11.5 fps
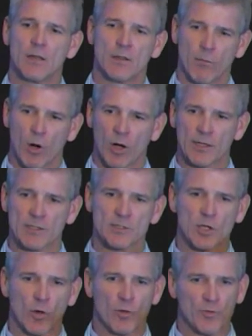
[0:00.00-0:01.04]
the markets
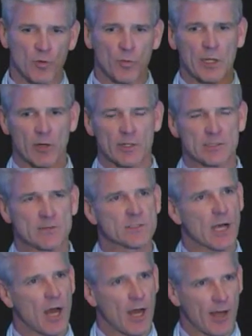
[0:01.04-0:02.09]
go through periods of
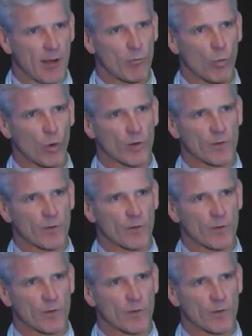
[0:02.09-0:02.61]
time where